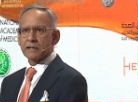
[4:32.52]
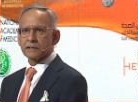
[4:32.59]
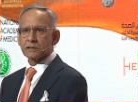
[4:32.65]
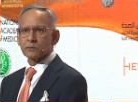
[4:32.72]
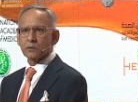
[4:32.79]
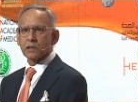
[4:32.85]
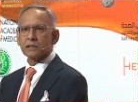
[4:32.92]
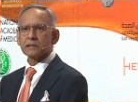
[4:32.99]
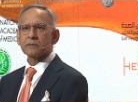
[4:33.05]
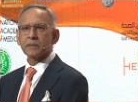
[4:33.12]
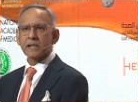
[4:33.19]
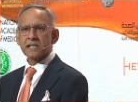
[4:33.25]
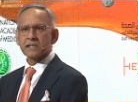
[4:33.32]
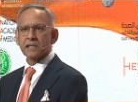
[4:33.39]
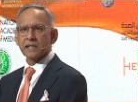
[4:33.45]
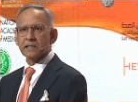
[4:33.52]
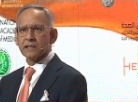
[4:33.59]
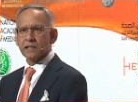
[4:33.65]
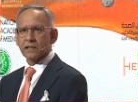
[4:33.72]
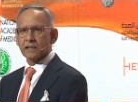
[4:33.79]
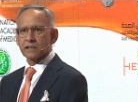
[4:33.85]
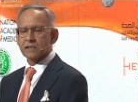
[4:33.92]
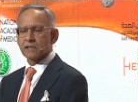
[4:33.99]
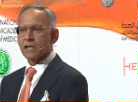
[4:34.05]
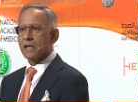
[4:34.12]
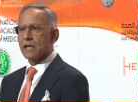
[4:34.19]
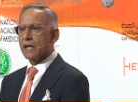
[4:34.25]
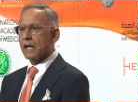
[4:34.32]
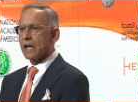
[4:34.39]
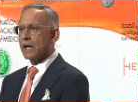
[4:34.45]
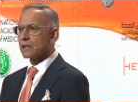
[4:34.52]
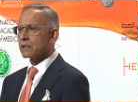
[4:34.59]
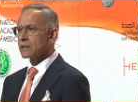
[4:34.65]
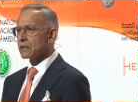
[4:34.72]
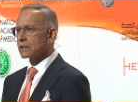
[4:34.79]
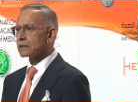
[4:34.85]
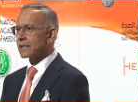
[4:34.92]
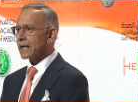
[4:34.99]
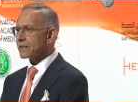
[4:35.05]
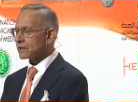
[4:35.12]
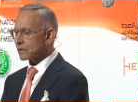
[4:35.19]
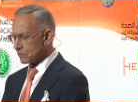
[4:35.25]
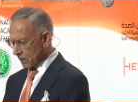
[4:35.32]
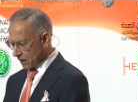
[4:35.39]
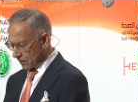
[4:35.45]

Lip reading: the world, the best ideas, and land them here,